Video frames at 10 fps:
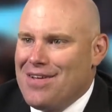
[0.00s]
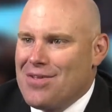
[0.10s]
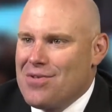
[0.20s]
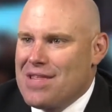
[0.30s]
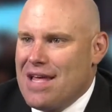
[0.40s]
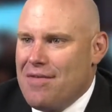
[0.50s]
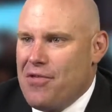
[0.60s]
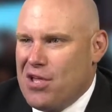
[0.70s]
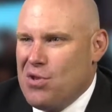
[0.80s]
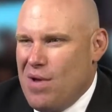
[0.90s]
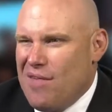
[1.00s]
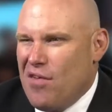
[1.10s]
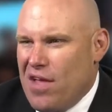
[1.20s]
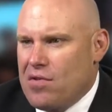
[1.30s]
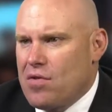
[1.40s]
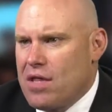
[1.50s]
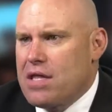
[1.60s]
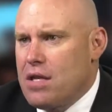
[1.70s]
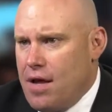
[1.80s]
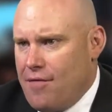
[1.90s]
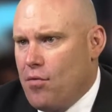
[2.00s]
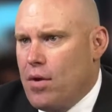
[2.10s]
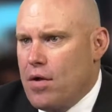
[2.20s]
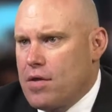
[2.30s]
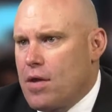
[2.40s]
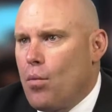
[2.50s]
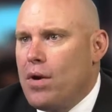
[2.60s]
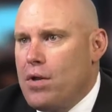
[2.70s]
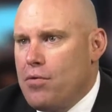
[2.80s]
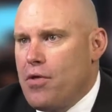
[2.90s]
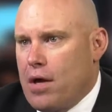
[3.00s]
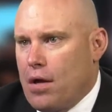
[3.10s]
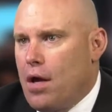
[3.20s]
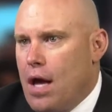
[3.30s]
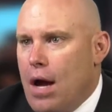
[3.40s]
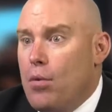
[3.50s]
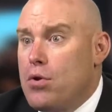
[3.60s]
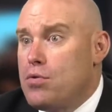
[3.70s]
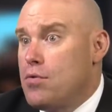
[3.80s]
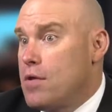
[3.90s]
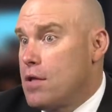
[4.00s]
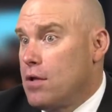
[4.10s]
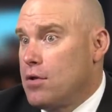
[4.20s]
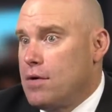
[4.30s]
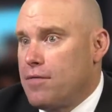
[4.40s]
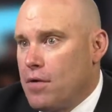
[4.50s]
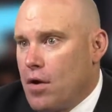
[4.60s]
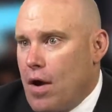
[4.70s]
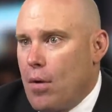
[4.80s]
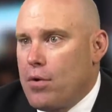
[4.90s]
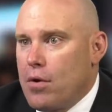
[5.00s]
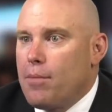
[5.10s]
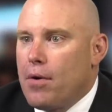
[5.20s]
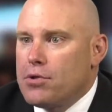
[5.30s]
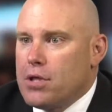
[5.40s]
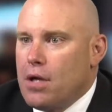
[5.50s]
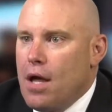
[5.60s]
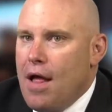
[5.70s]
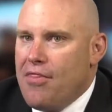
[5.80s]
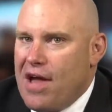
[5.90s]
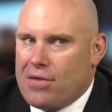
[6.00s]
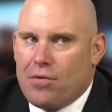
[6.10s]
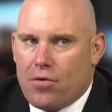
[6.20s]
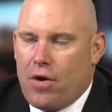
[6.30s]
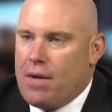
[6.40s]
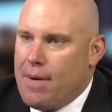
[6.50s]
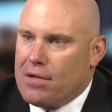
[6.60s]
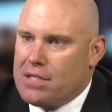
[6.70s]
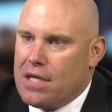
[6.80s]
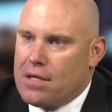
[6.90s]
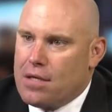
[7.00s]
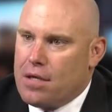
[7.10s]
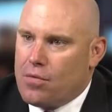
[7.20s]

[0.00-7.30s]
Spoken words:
So instead of thinking you have all the answers, listen to everyone else and say, what do you think? How would you do this a little differently, or how would you approach it? That's what's great about DSE,